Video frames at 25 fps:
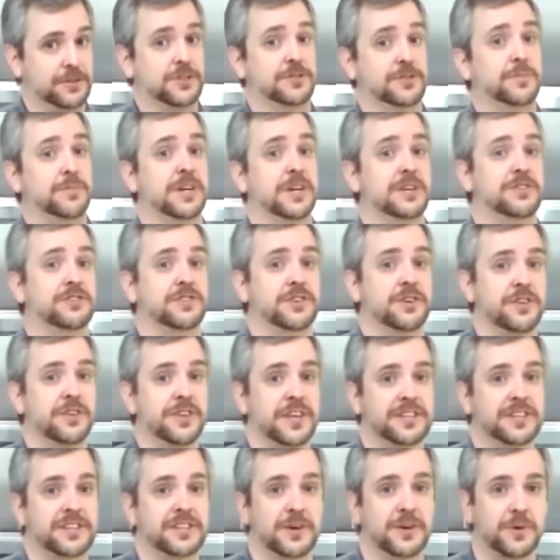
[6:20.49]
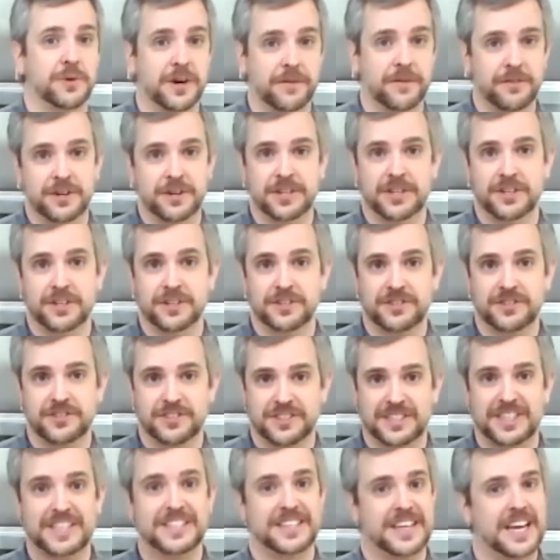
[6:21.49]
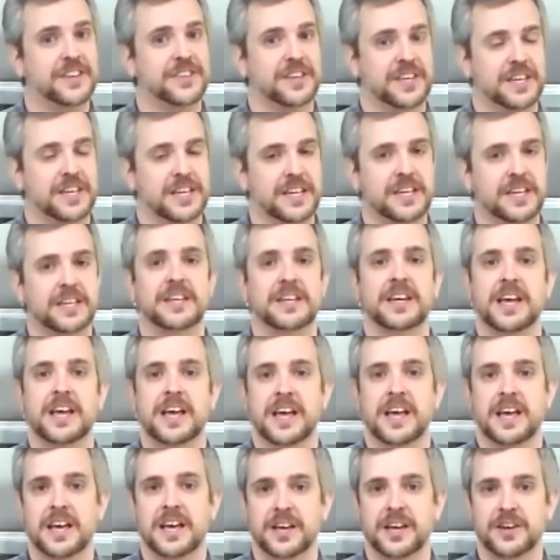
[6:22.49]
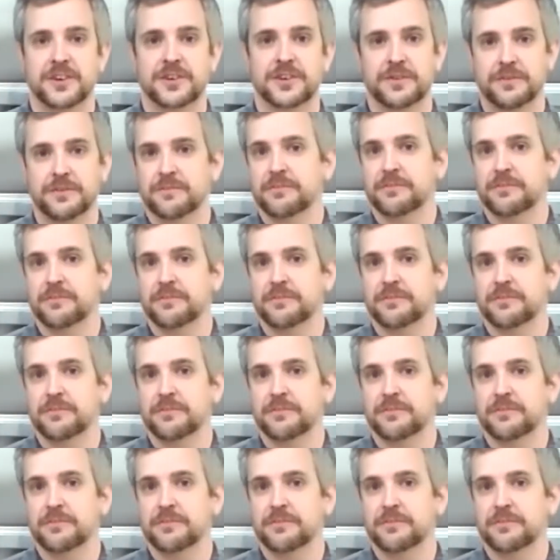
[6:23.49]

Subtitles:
Just make sure that whatever it is can take the heat and